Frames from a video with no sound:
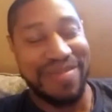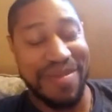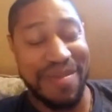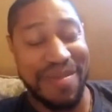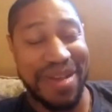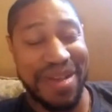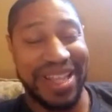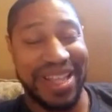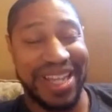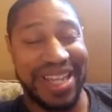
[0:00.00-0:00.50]

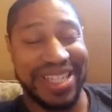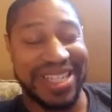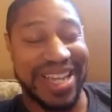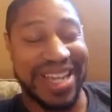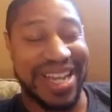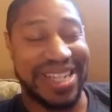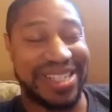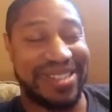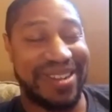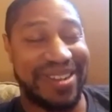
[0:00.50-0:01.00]
My legs
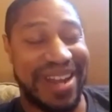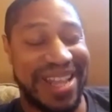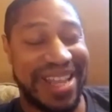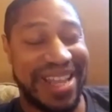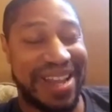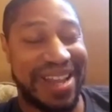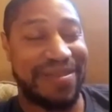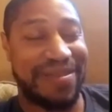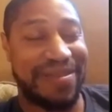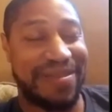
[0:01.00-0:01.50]
kind of sore. I think
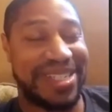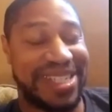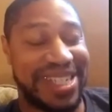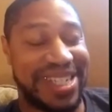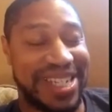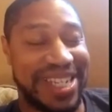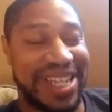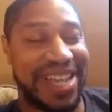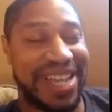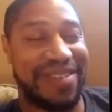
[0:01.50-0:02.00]
I'm gonna
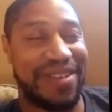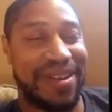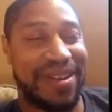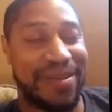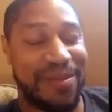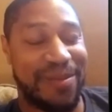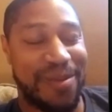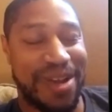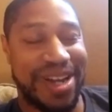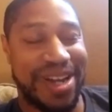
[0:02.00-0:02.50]
give it
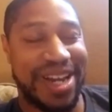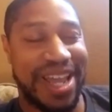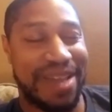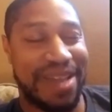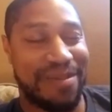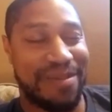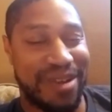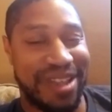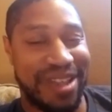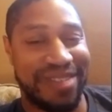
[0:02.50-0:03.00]
one day
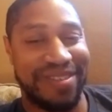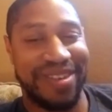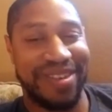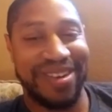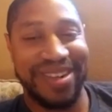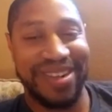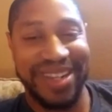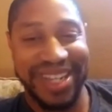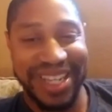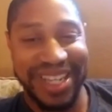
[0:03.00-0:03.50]
breather,
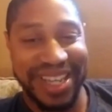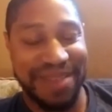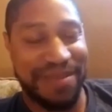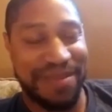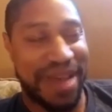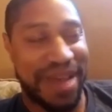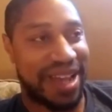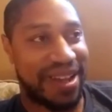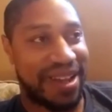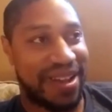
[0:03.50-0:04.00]
get
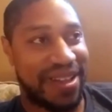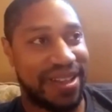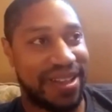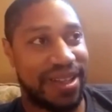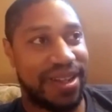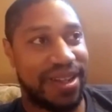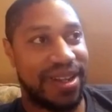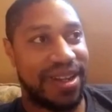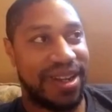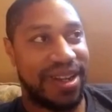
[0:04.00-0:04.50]
back on
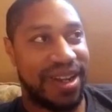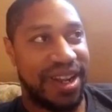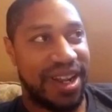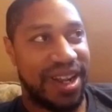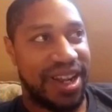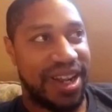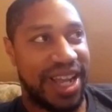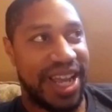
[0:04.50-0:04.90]
there.